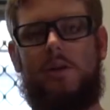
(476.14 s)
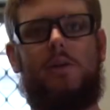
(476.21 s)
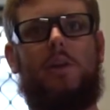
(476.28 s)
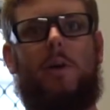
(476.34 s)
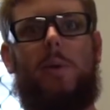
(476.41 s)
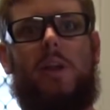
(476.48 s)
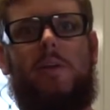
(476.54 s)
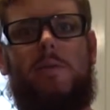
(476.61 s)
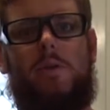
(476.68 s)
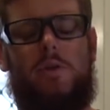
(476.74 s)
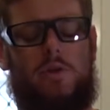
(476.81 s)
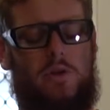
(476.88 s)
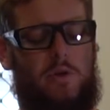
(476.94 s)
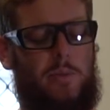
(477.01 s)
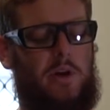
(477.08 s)
Sorry about that, I
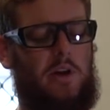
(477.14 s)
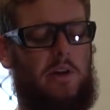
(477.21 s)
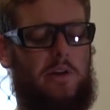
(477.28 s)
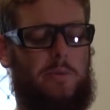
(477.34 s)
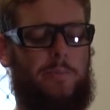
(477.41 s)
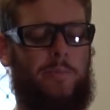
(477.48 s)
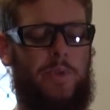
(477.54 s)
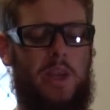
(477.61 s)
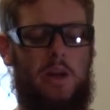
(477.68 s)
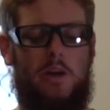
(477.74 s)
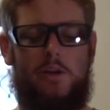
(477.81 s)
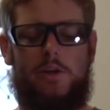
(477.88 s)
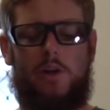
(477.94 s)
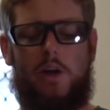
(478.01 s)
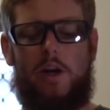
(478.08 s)
got to turn my light on.
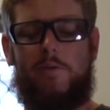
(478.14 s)
So yeah,